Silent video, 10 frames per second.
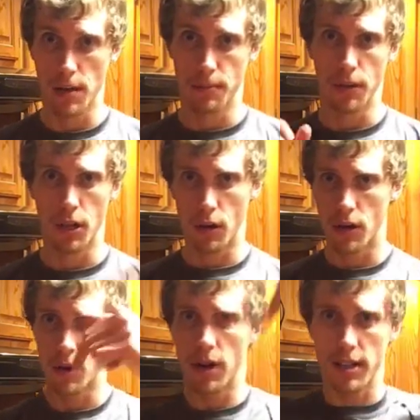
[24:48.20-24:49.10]

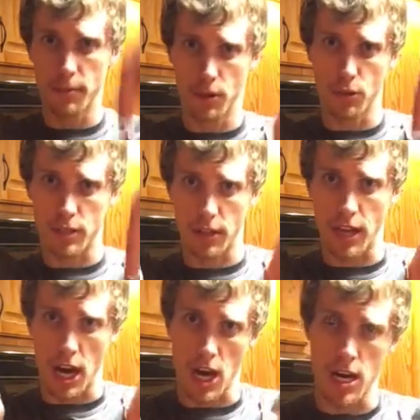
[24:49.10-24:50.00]
Below's down
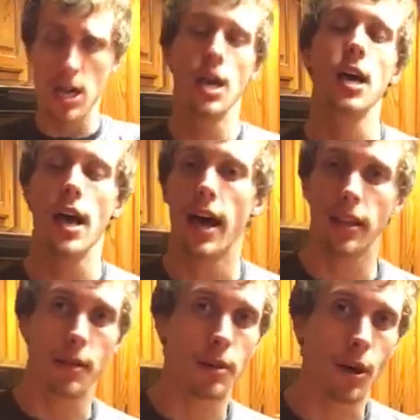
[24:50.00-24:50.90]
there.
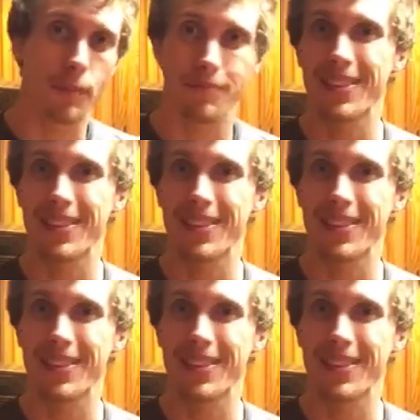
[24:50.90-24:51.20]
And let me know.